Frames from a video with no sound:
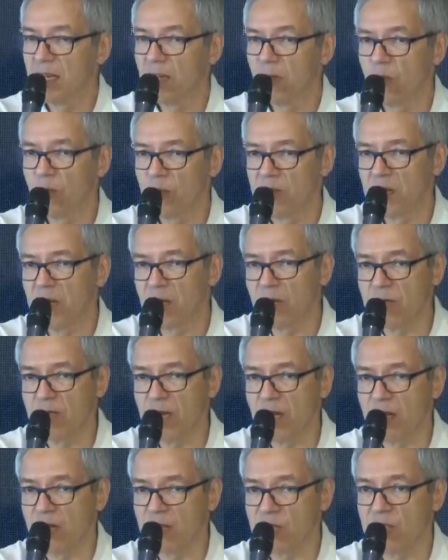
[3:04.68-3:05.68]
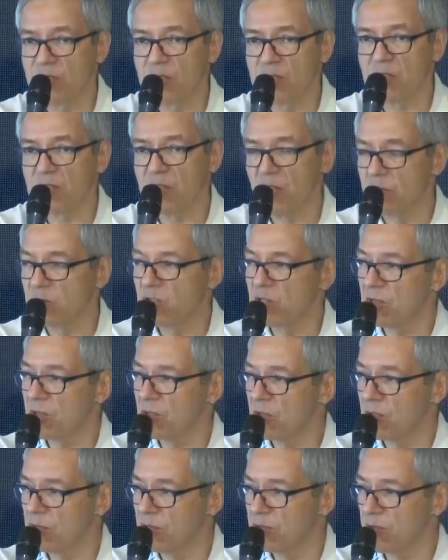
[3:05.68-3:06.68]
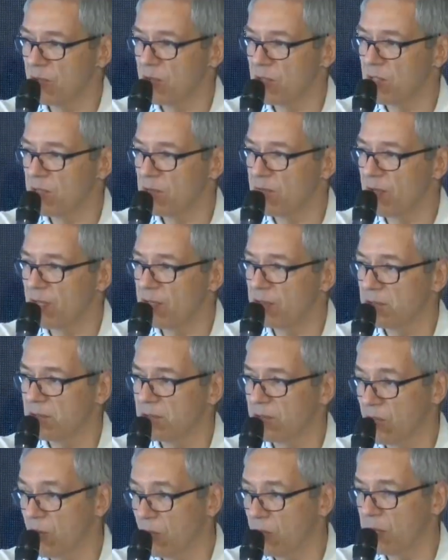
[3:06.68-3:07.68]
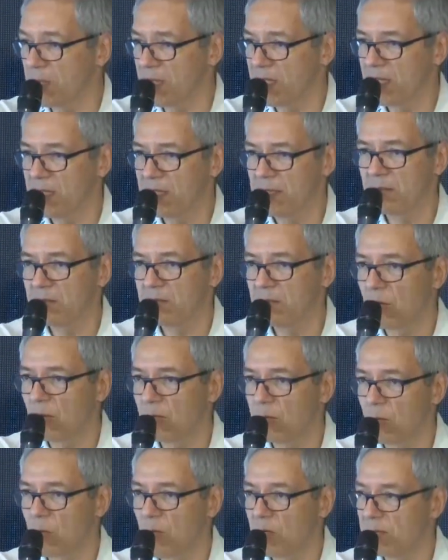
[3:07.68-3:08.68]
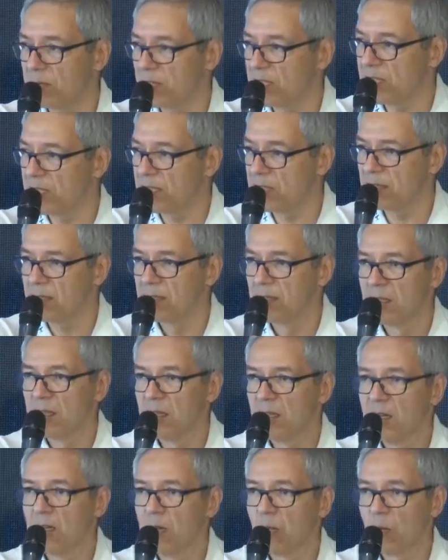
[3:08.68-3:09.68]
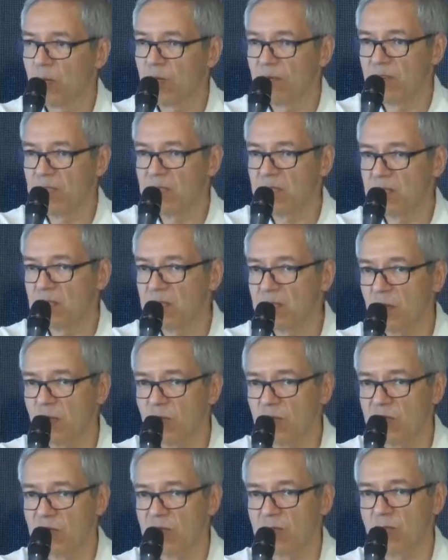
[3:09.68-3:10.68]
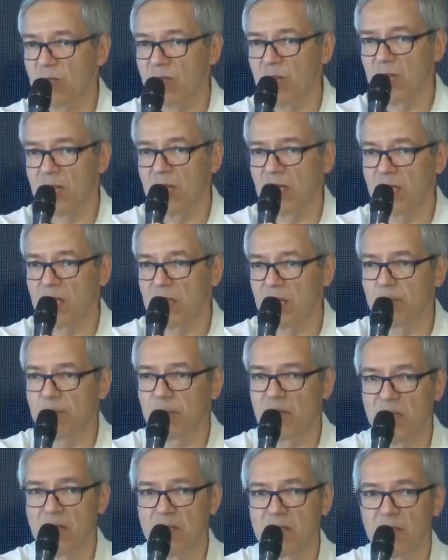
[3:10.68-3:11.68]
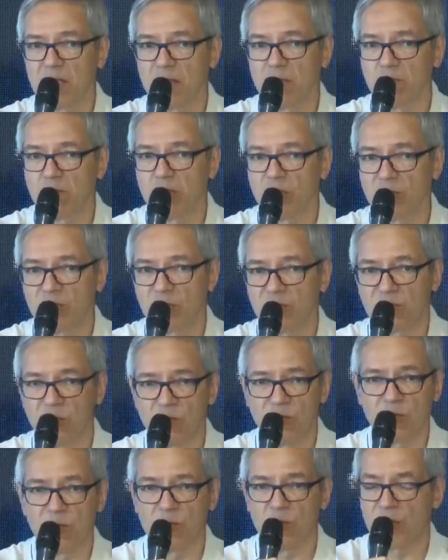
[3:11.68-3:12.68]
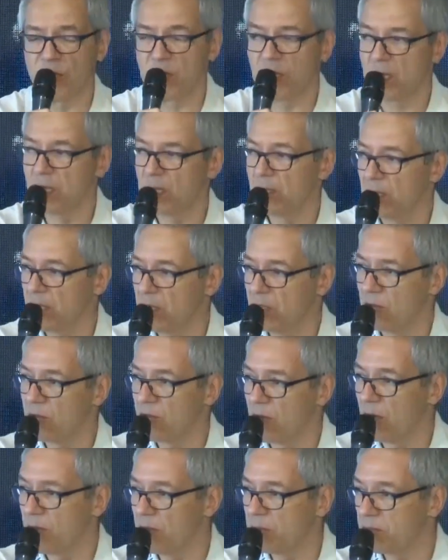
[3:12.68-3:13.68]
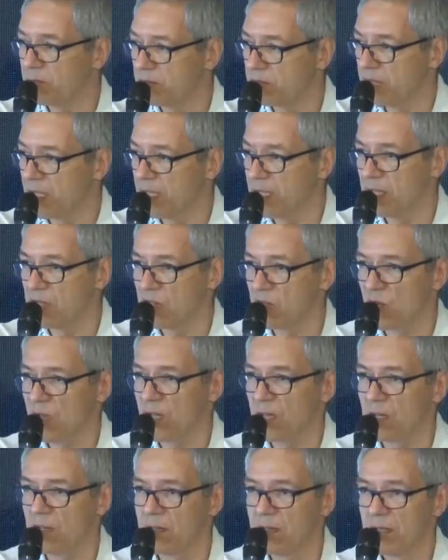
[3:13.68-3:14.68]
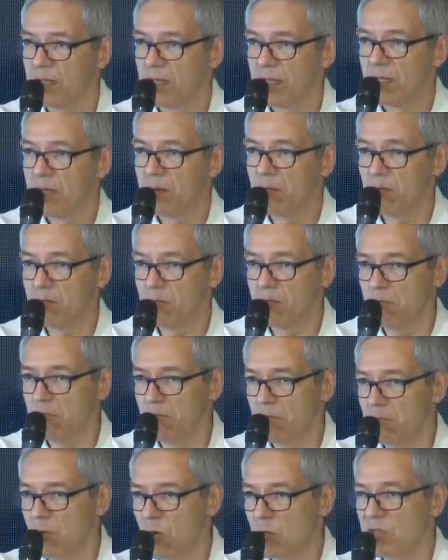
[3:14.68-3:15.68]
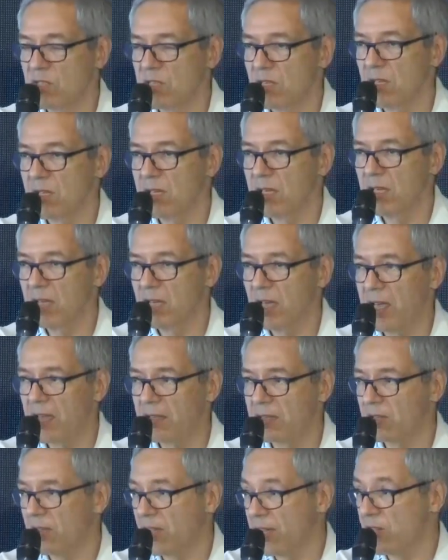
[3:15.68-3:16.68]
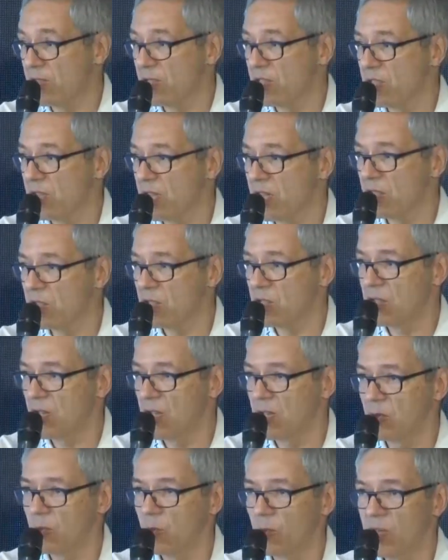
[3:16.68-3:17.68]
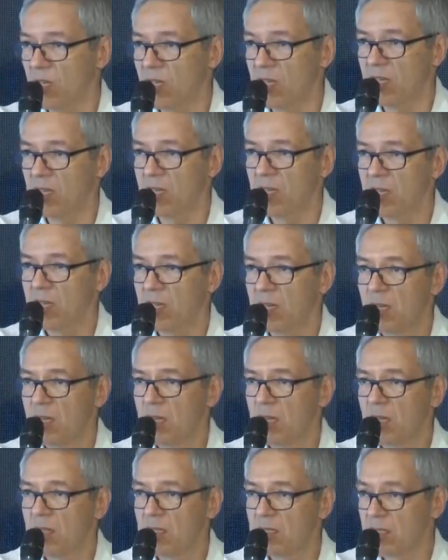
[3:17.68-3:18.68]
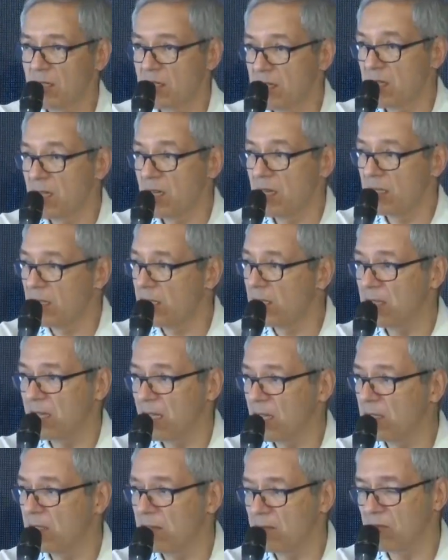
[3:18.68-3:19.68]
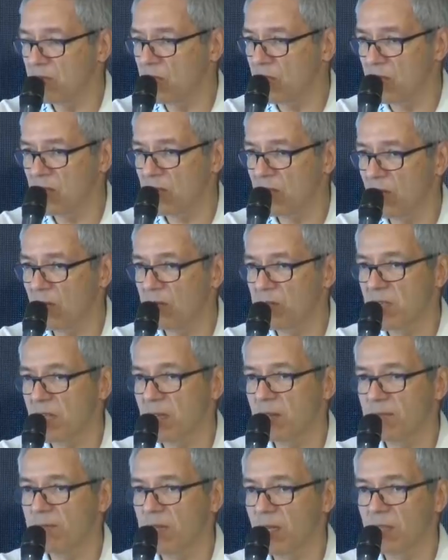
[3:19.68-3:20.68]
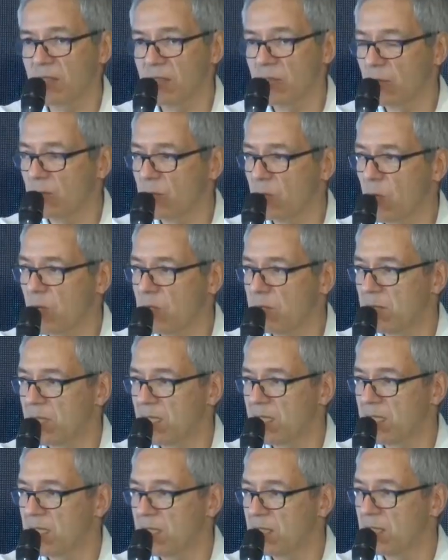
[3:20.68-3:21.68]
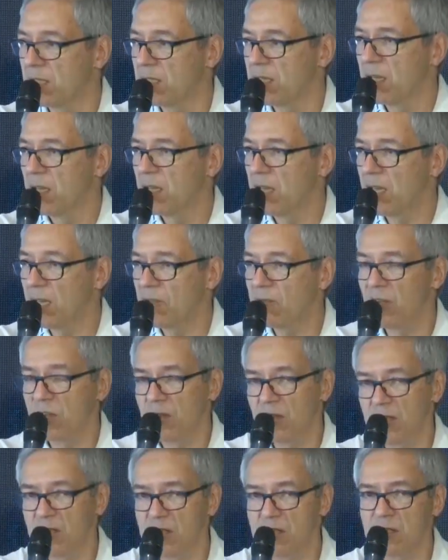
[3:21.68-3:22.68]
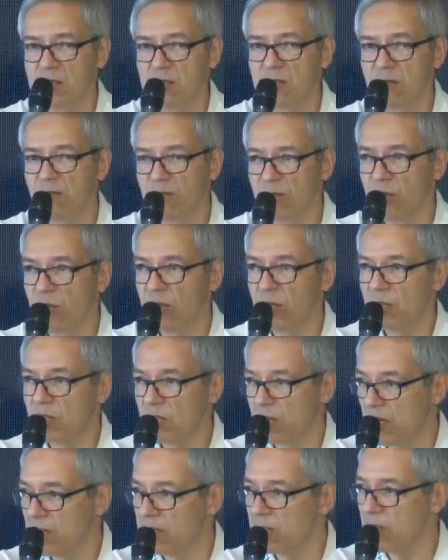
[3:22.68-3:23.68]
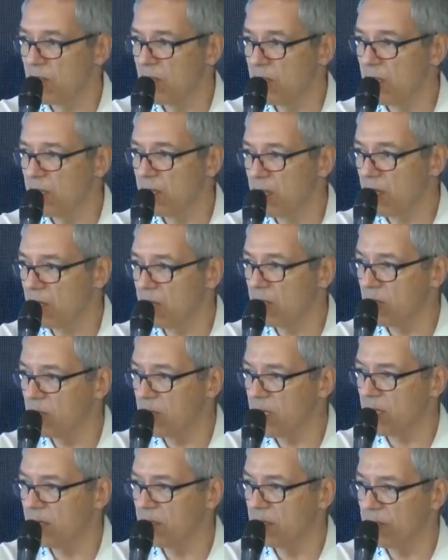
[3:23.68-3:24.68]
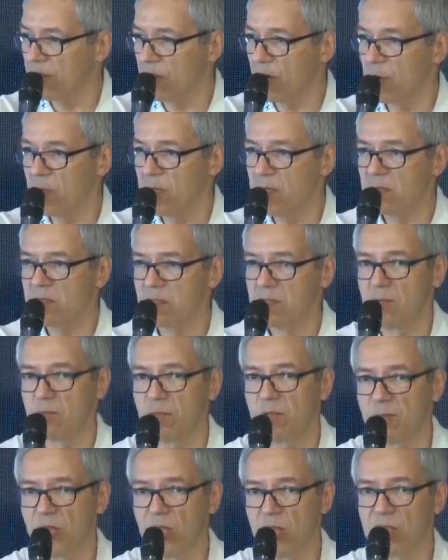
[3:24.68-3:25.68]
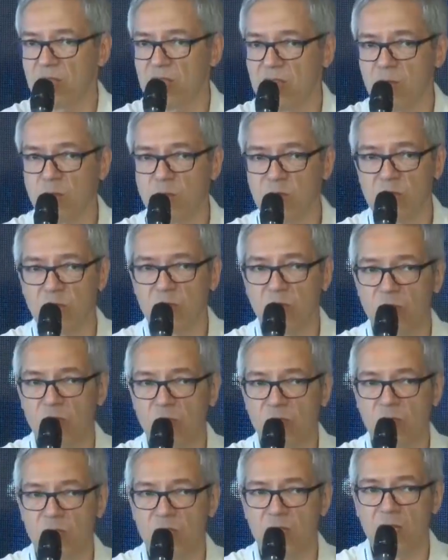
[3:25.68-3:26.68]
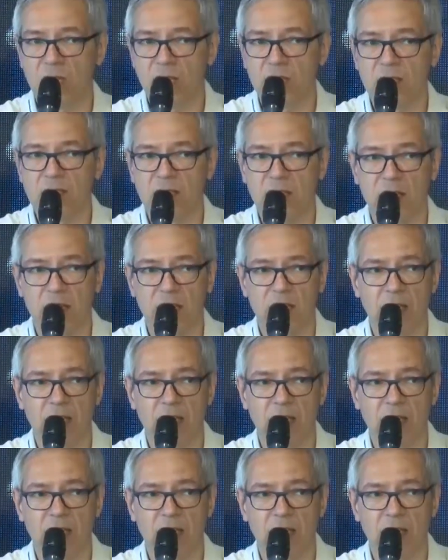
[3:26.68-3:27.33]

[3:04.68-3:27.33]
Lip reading: Now the largest cybersecurity-focused fund globally, over $1 billion. We invest in cybersecurity companies in both North America, in Europe, in Israel, mostly at a later stage. And we succeeded in just closing a fund over $1 billion, even in this very challenging economical environment, simply because cybersecurity is